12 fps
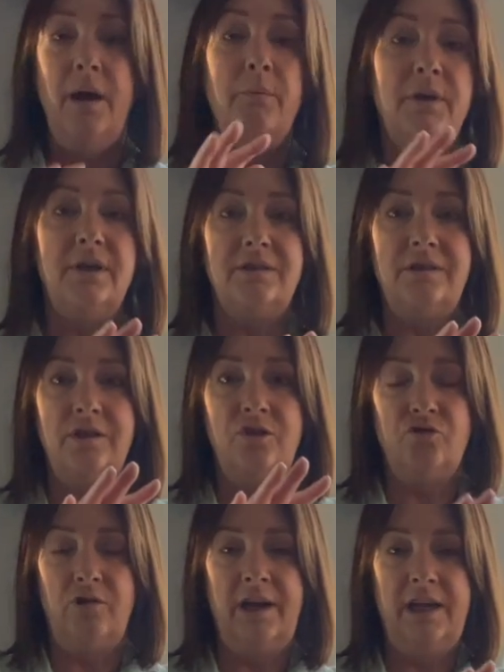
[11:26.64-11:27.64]
because the
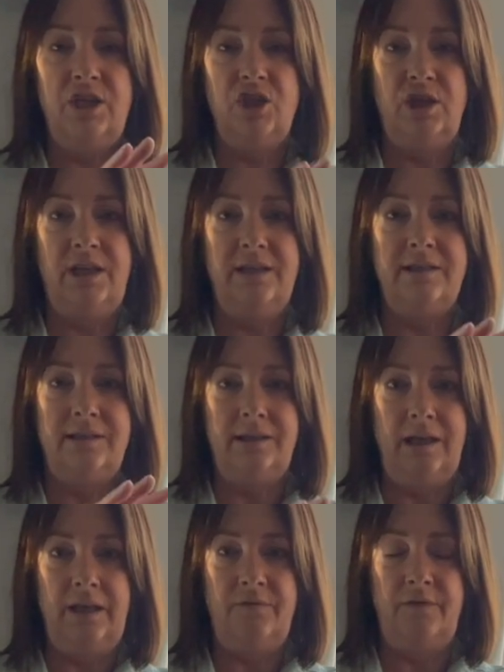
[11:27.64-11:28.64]
dryer sheets
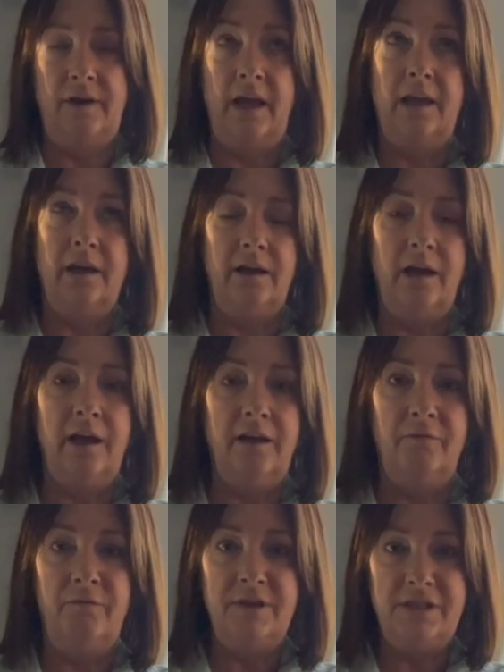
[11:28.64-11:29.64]
leave like an
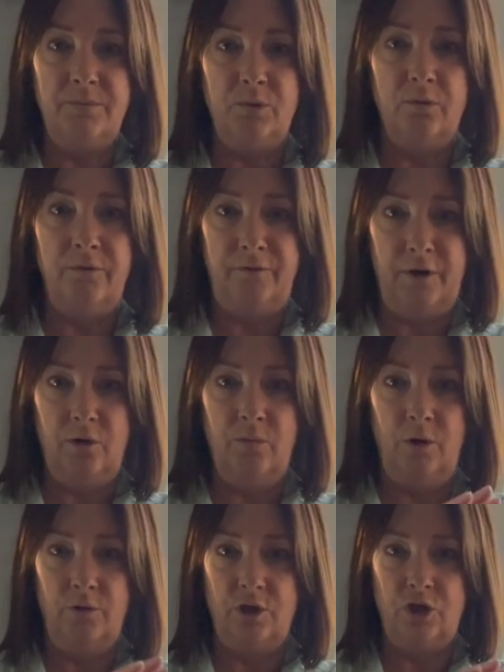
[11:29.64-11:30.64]
invisible film
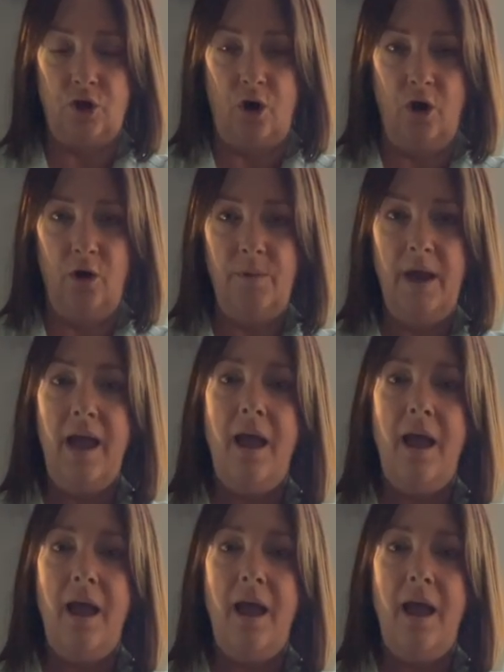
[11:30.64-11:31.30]
on the top,